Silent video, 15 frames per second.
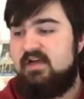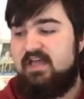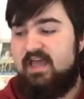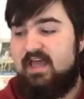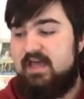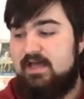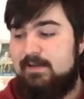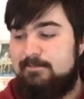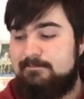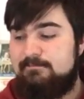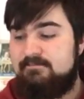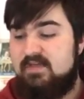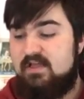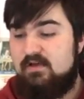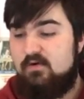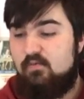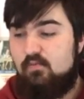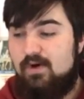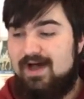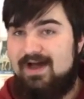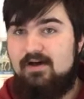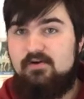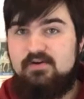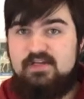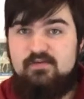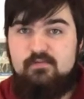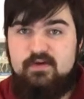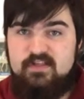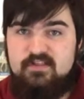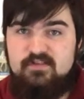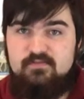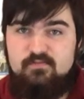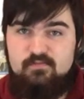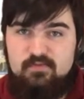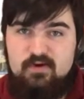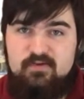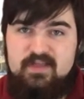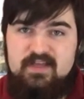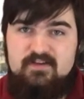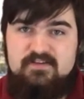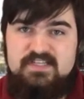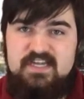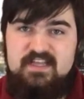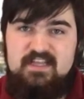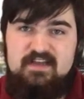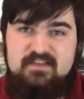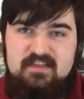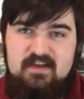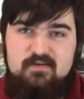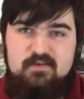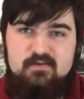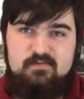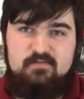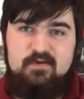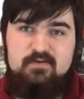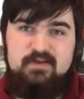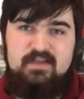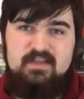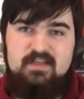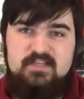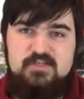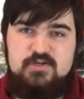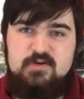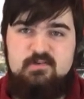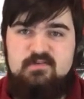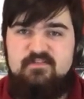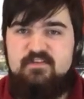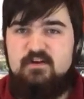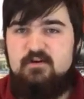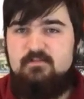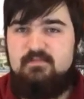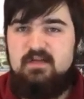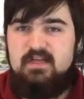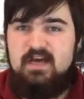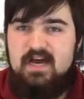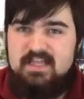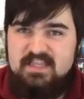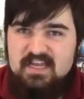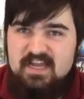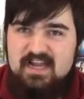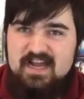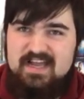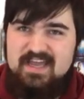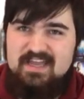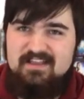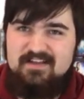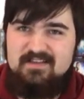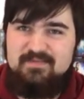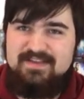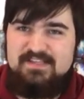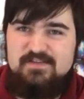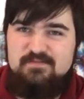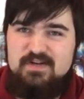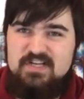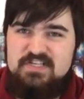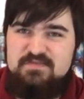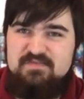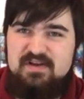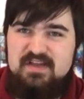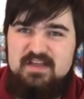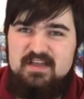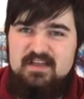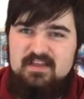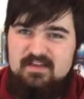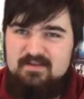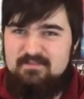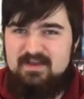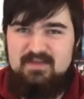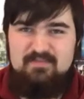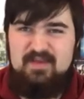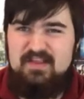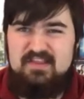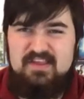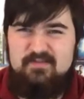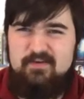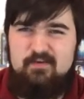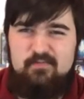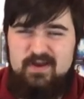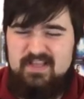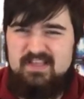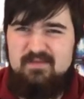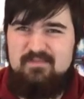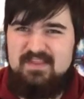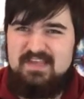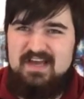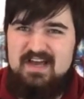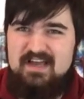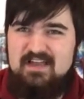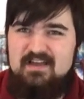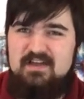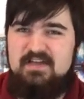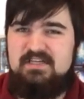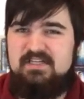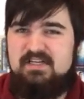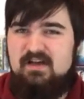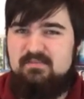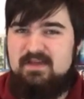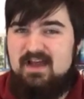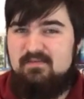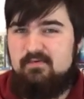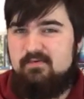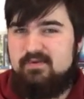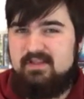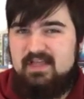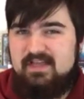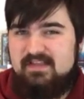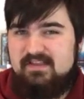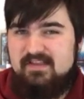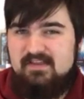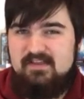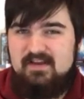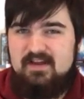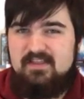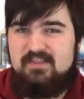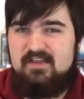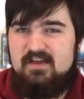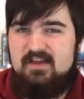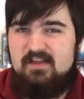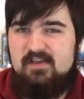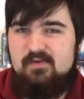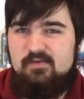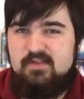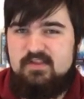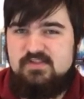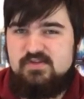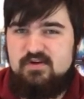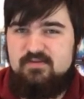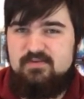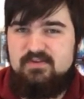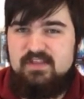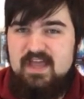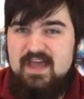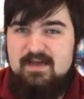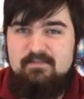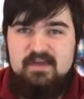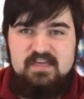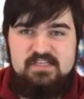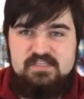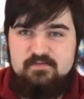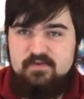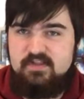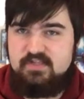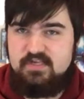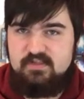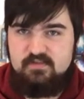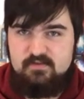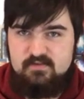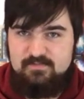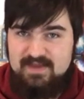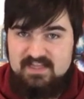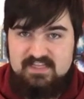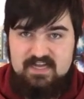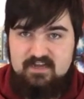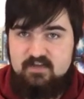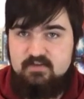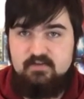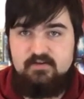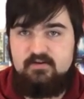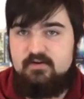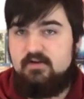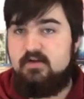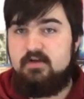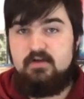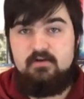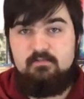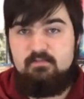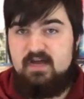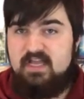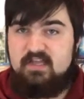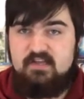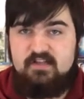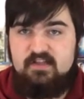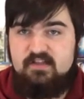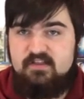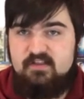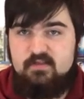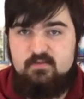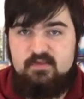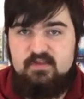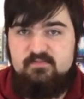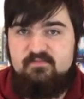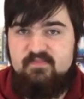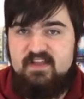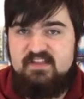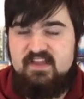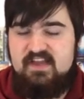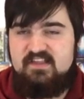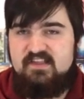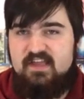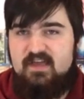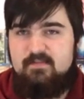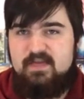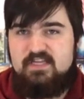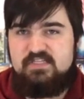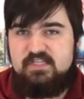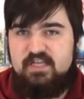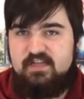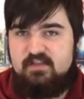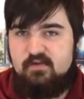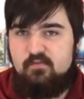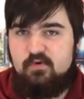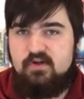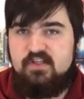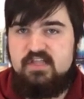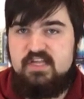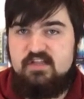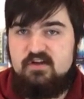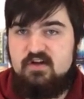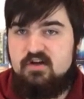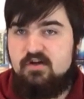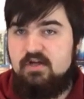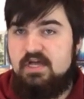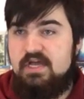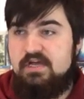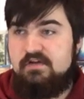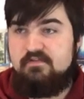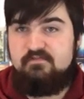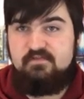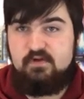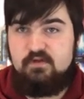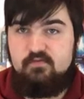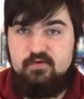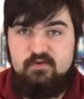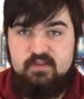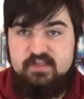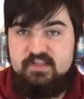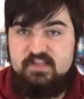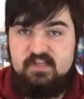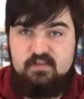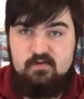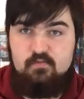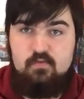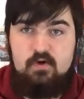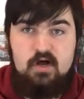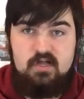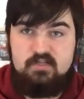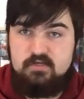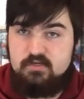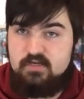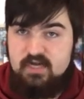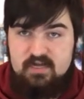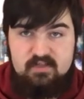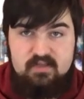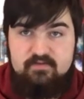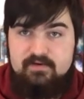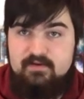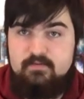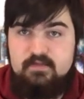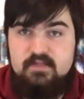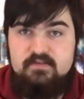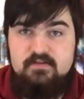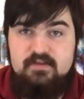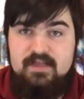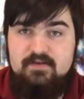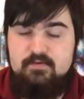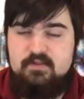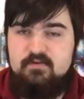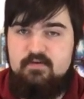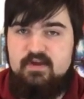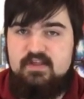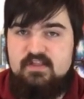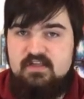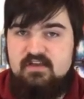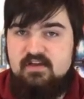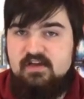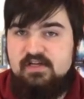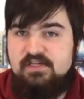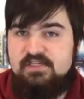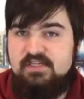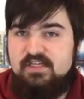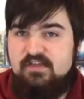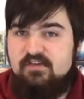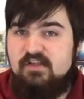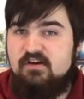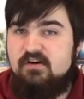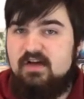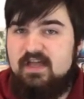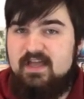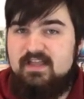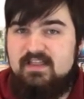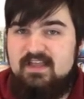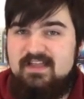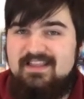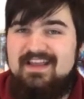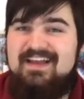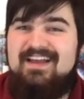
And while it was really entertaining, I thought it was a really enjoyable film. I think it got hated on a bit too much, but in my opinion, it's not really ranked up as high. I mean, I really liked it. I thought it was enjoyable. The animation was just spectacular. My goodness, this was some fantastic animation. Like the woods and all, photorealistic. The water, how they were able to do that was crazy. You know, and then